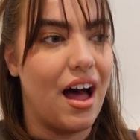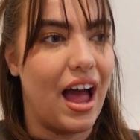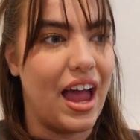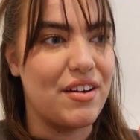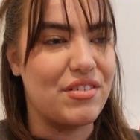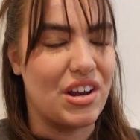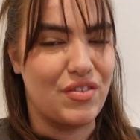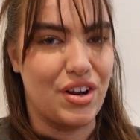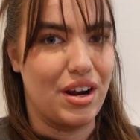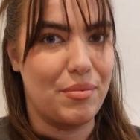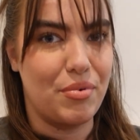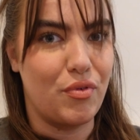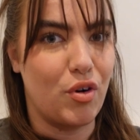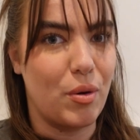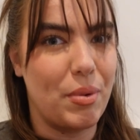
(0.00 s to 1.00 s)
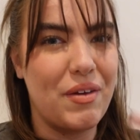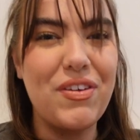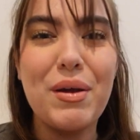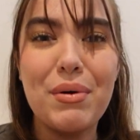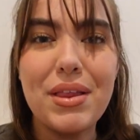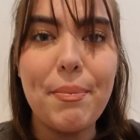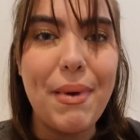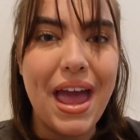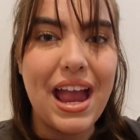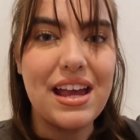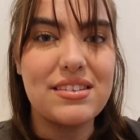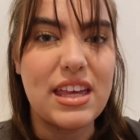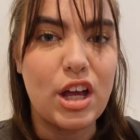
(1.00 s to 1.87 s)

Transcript: I've never done it before. But I feel like with the bangs,